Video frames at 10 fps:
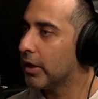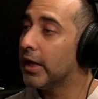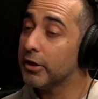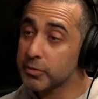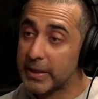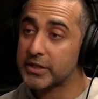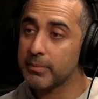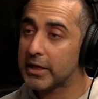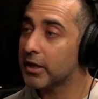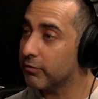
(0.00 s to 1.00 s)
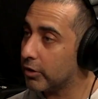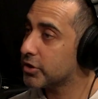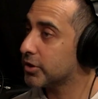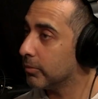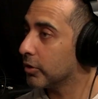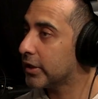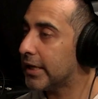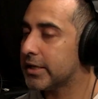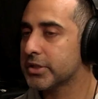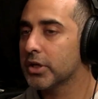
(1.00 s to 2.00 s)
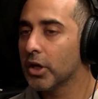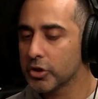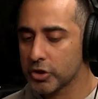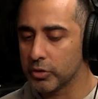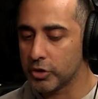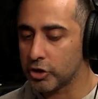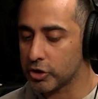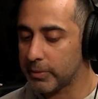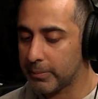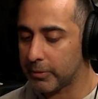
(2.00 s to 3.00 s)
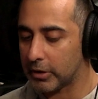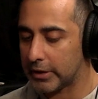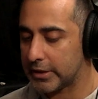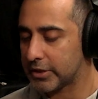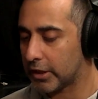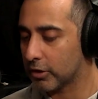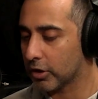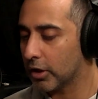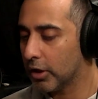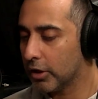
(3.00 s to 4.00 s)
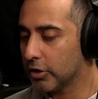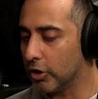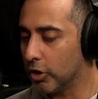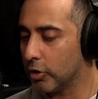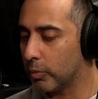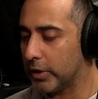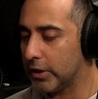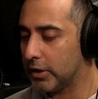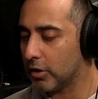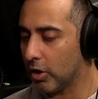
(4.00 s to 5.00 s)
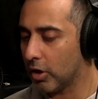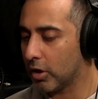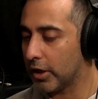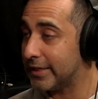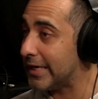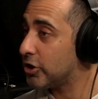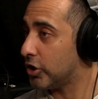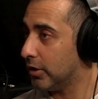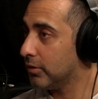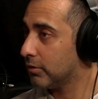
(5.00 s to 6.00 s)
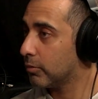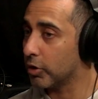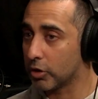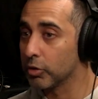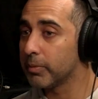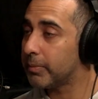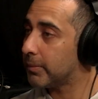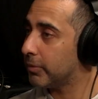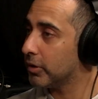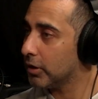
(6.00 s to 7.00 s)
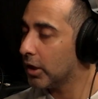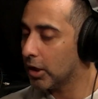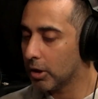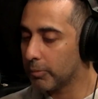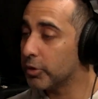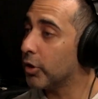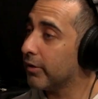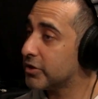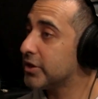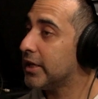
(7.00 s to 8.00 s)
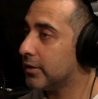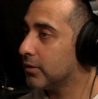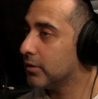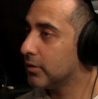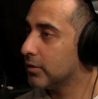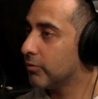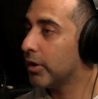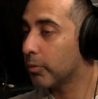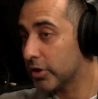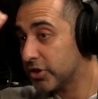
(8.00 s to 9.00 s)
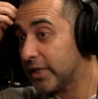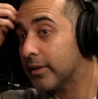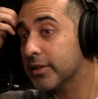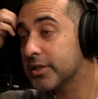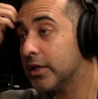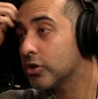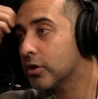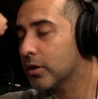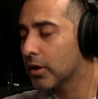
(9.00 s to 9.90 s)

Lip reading: And he was basically making a very similar case to the Jewish people, and he said, look, we are a nation, we're a group of people, but we don't have a state, right? We're a stateless nation.